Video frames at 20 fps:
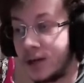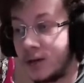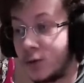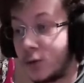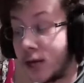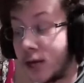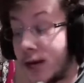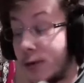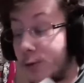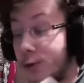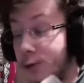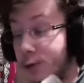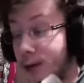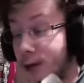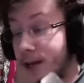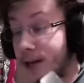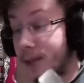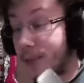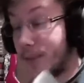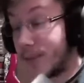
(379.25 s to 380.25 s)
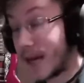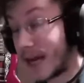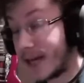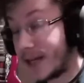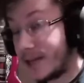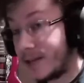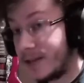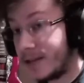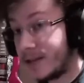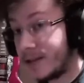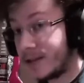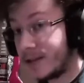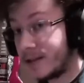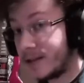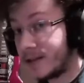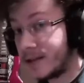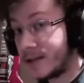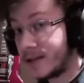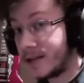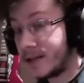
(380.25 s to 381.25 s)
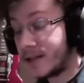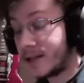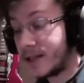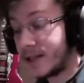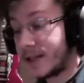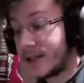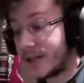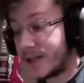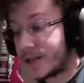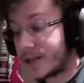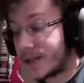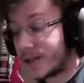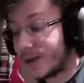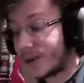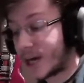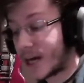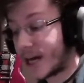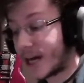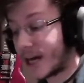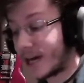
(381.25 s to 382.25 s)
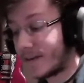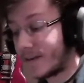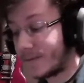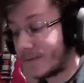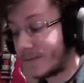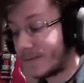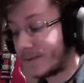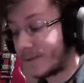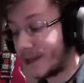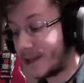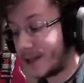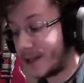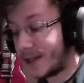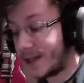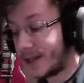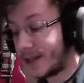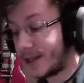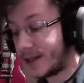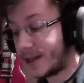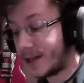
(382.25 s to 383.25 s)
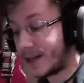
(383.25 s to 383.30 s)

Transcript: what I would recommend is to have the